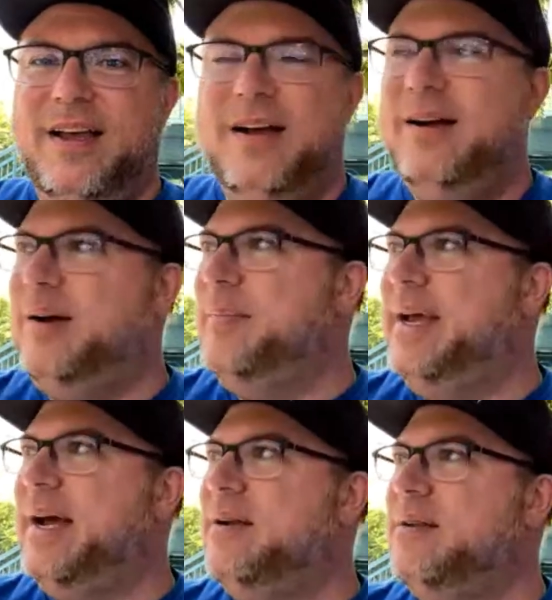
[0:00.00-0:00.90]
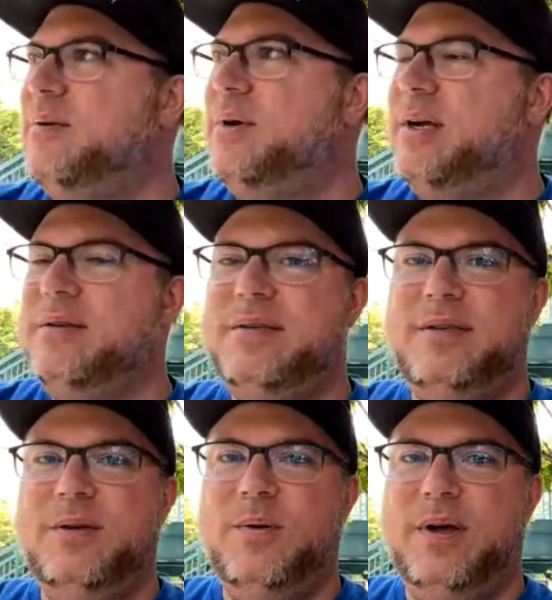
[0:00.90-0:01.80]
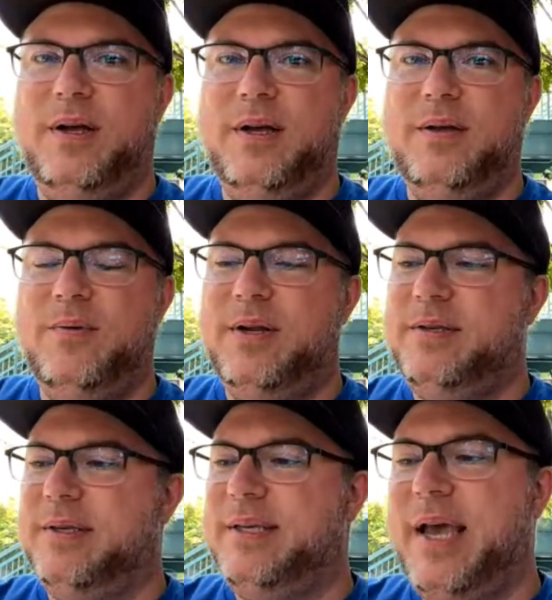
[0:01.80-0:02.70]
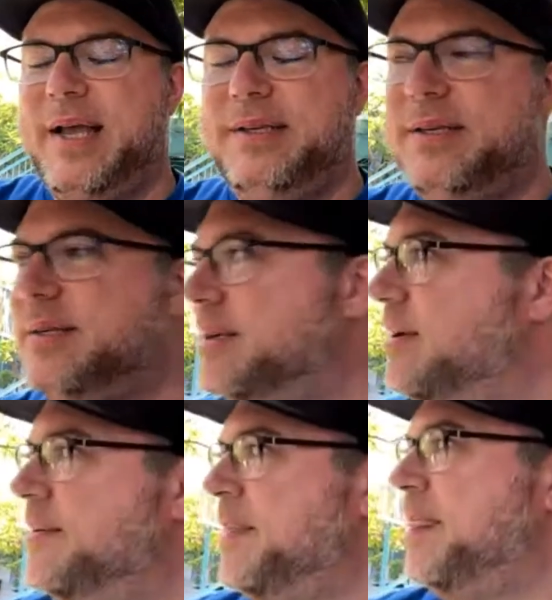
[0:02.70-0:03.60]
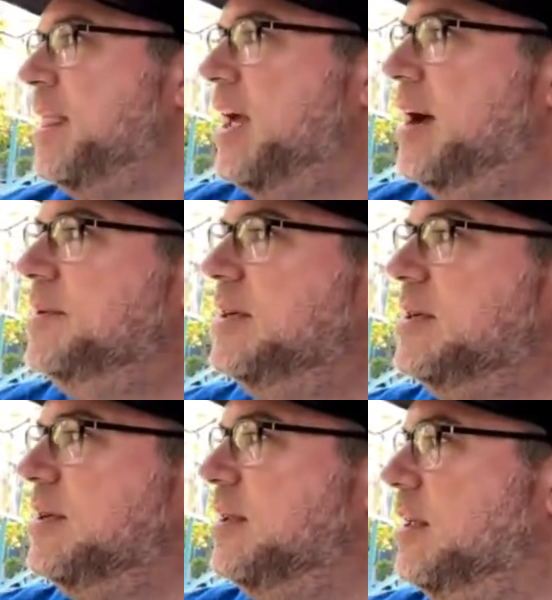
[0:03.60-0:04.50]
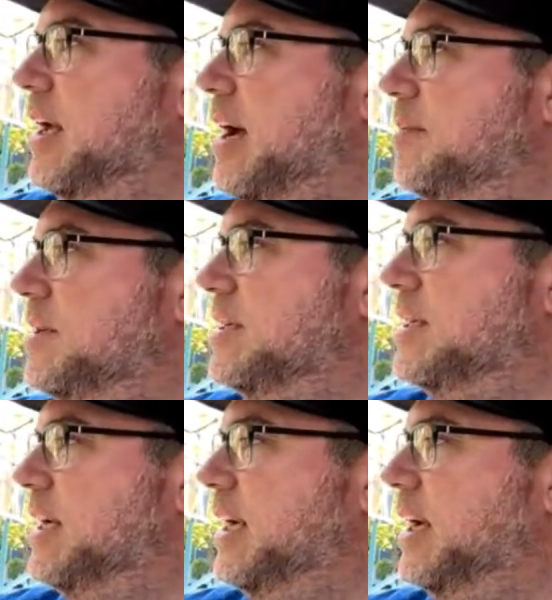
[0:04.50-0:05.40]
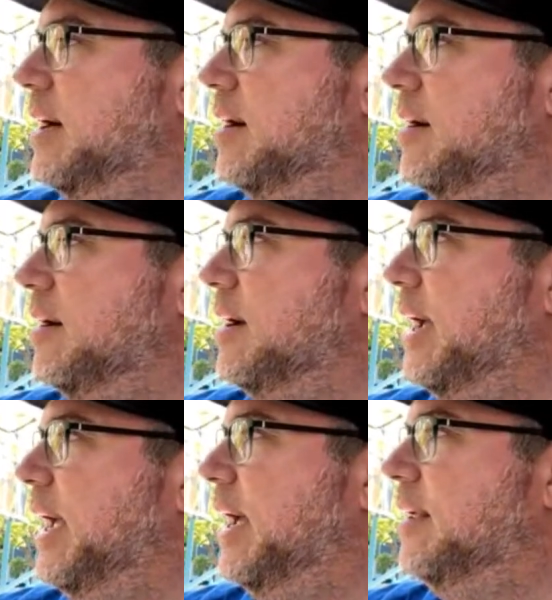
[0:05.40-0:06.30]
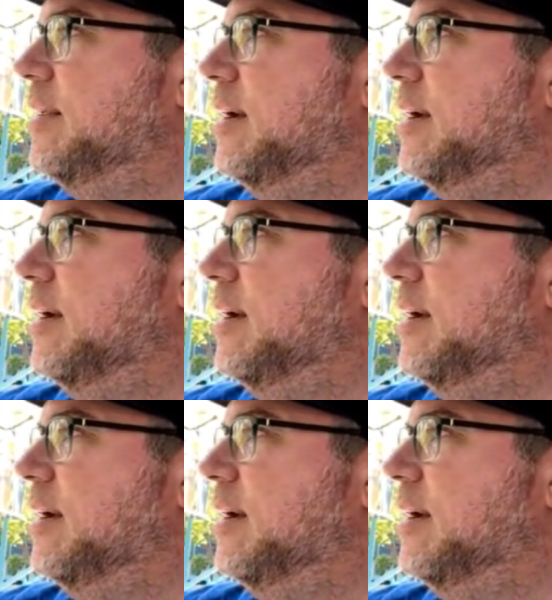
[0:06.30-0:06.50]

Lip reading: Oh man, I don't know what else to say. I'm just sitting here, and